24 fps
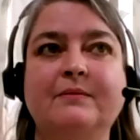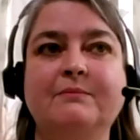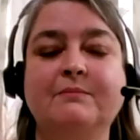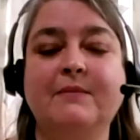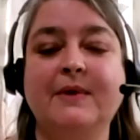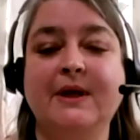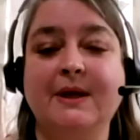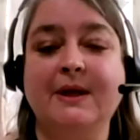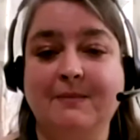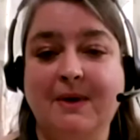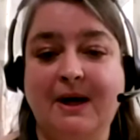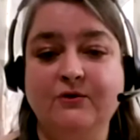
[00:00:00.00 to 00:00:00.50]

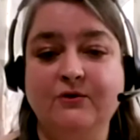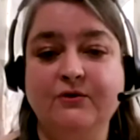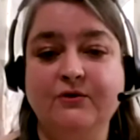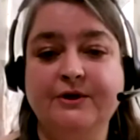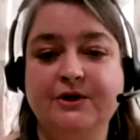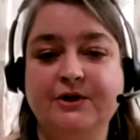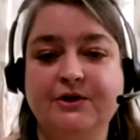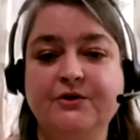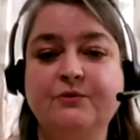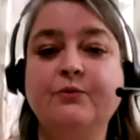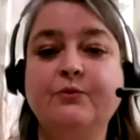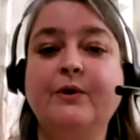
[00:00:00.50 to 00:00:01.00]
my
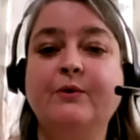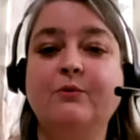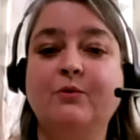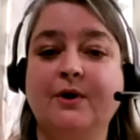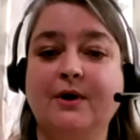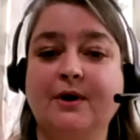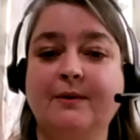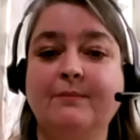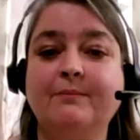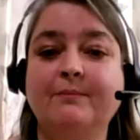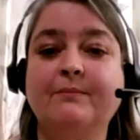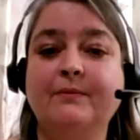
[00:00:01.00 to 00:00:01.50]
tradition, we
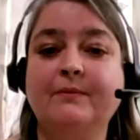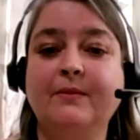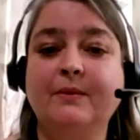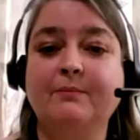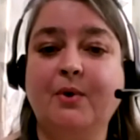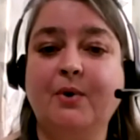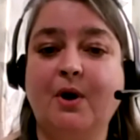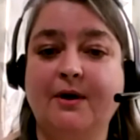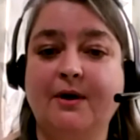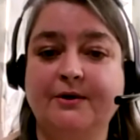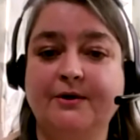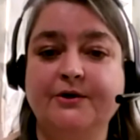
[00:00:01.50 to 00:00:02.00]
work in
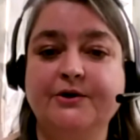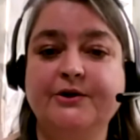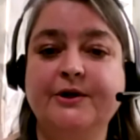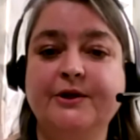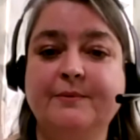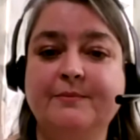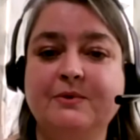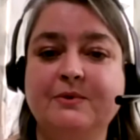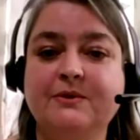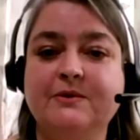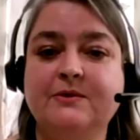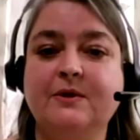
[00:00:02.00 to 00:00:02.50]

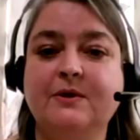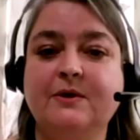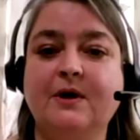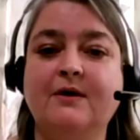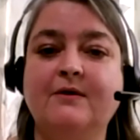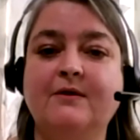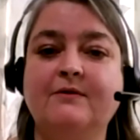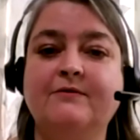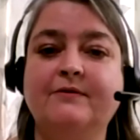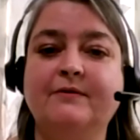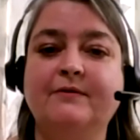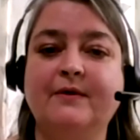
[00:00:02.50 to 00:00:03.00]
partnerships
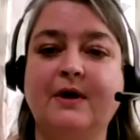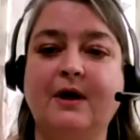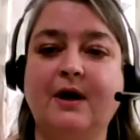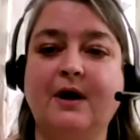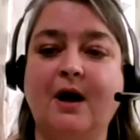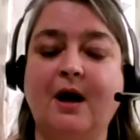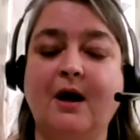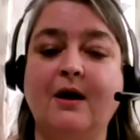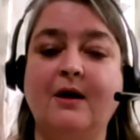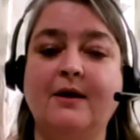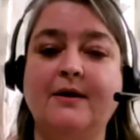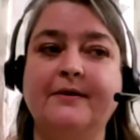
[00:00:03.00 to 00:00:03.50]
of
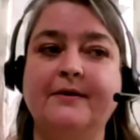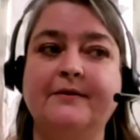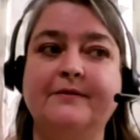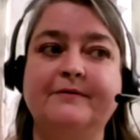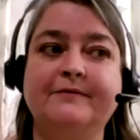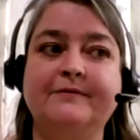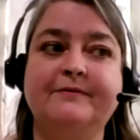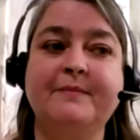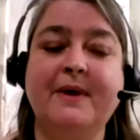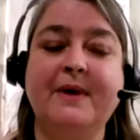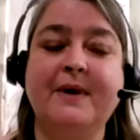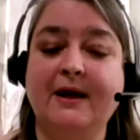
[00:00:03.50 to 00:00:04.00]

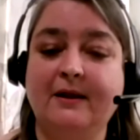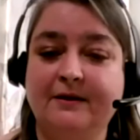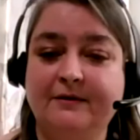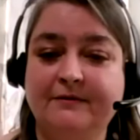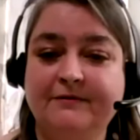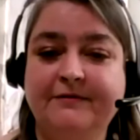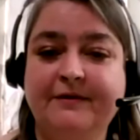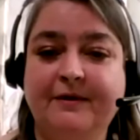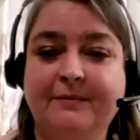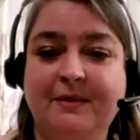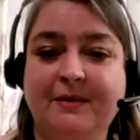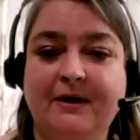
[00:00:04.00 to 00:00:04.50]
male and
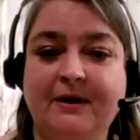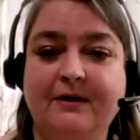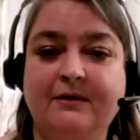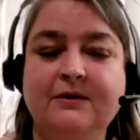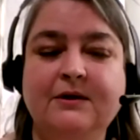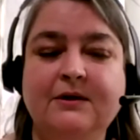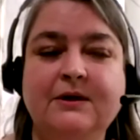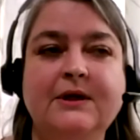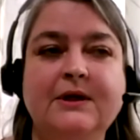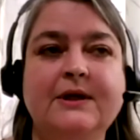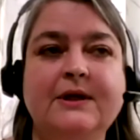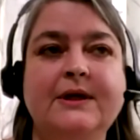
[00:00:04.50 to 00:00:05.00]
female,
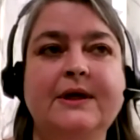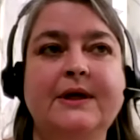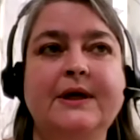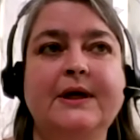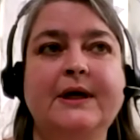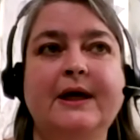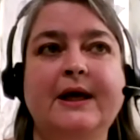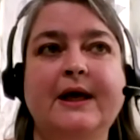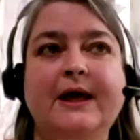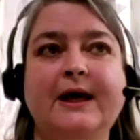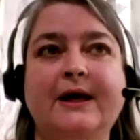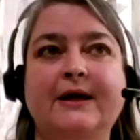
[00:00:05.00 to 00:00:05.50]

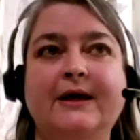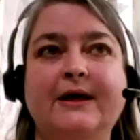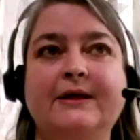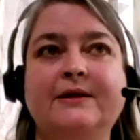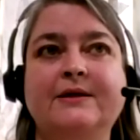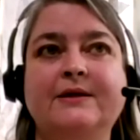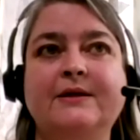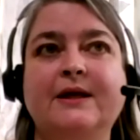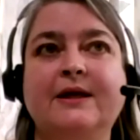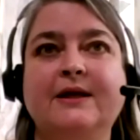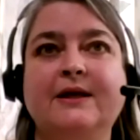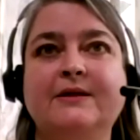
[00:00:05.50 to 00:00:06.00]
and
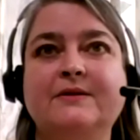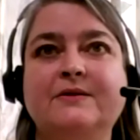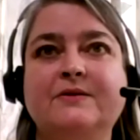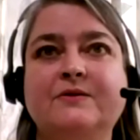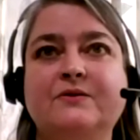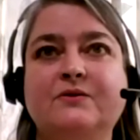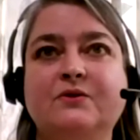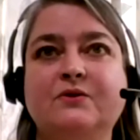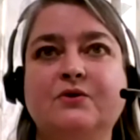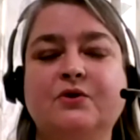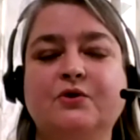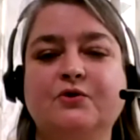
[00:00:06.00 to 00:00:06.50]
it's
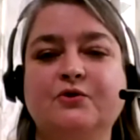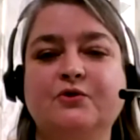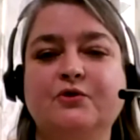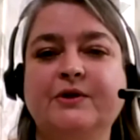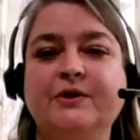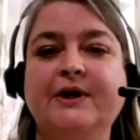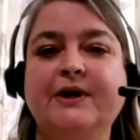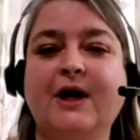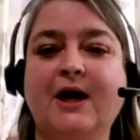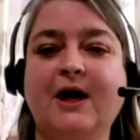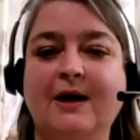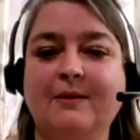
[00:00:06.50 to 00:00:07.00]

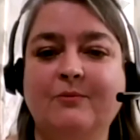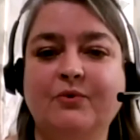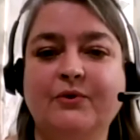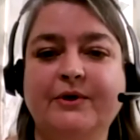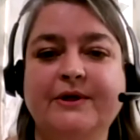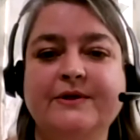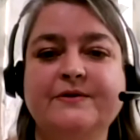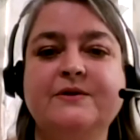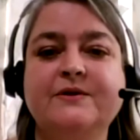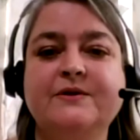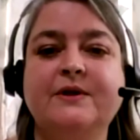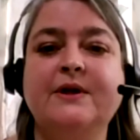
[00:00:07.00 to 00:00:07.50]
usually high
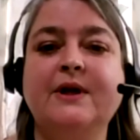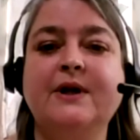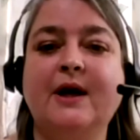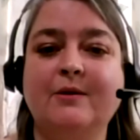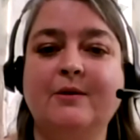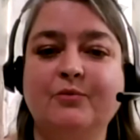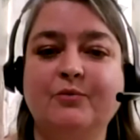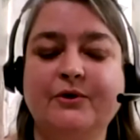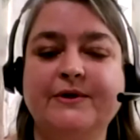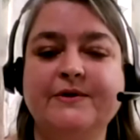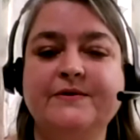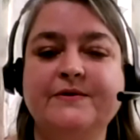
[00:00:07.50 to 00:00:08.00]
priest and high
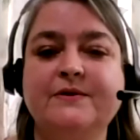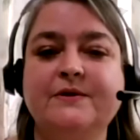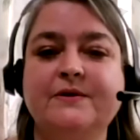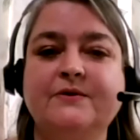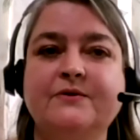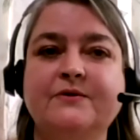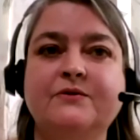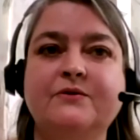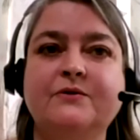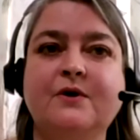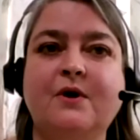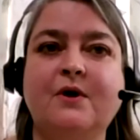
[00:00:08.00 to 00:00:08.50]

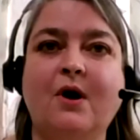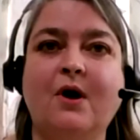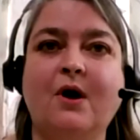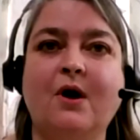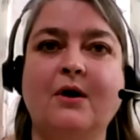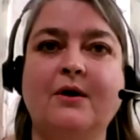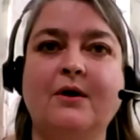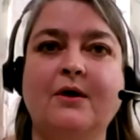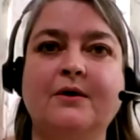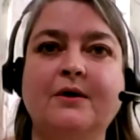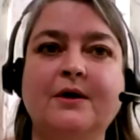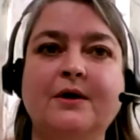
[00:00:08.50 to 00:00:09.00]
priestess
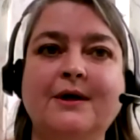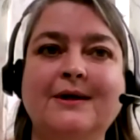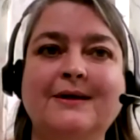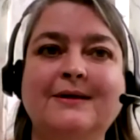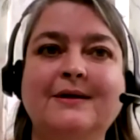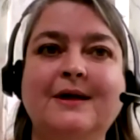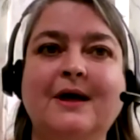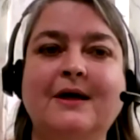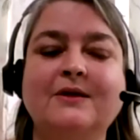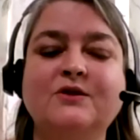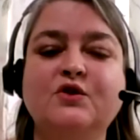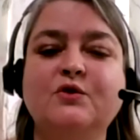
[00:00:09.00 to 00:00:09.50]
are
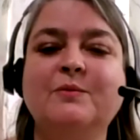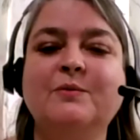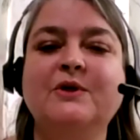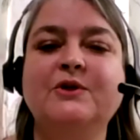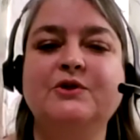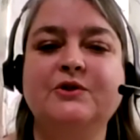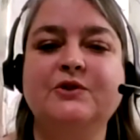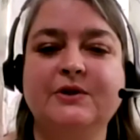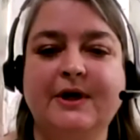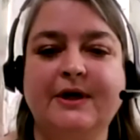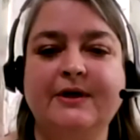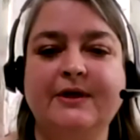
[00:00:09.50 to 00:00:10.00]
not so
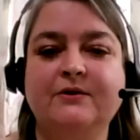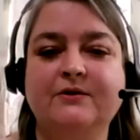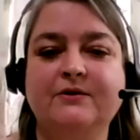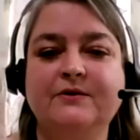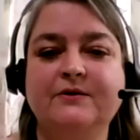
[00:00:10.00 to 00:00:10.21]
much titles